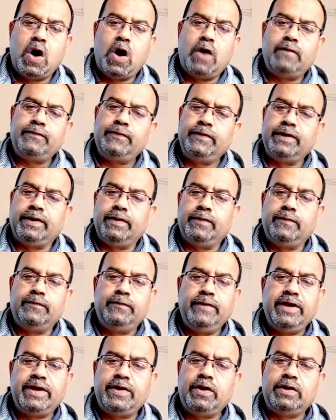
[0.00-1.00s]
Often
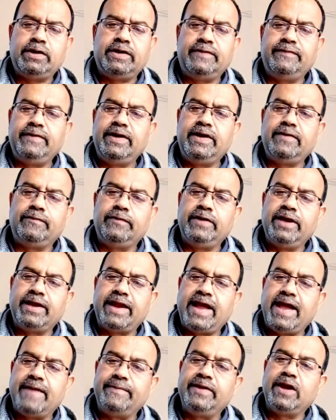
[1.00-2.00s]
we are not aware we are
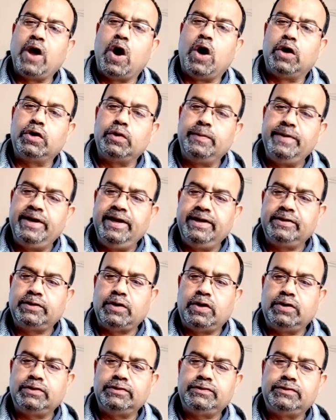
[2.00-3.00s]
having automatic
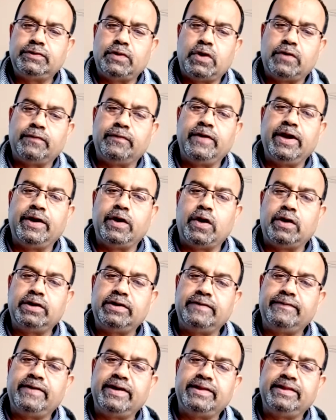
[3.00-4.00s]
thoughts, or we are not
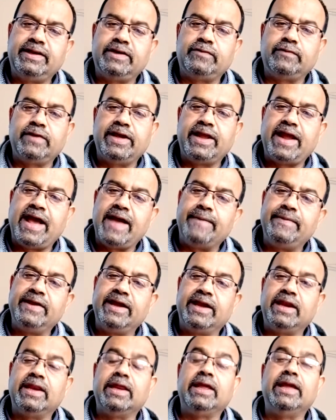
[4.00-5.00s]
aware that we are having
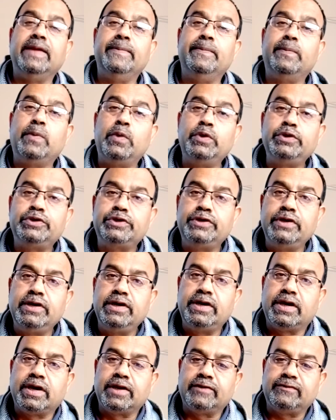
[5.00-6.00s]
an
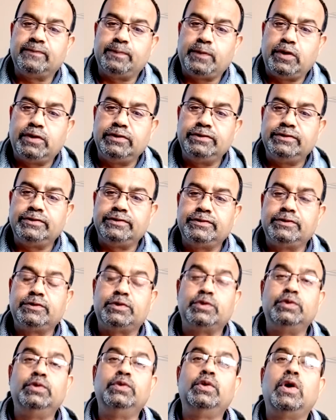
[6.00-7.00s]
emotional response
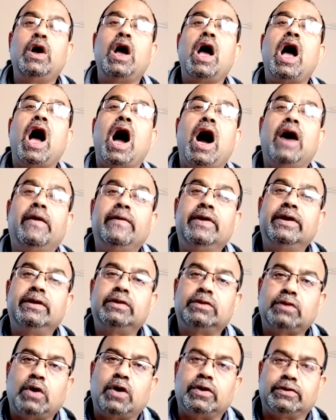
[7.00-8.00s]
to our
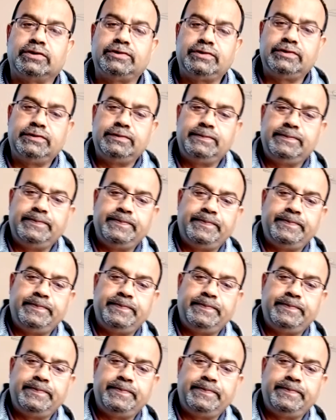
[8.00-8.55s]
thoughts.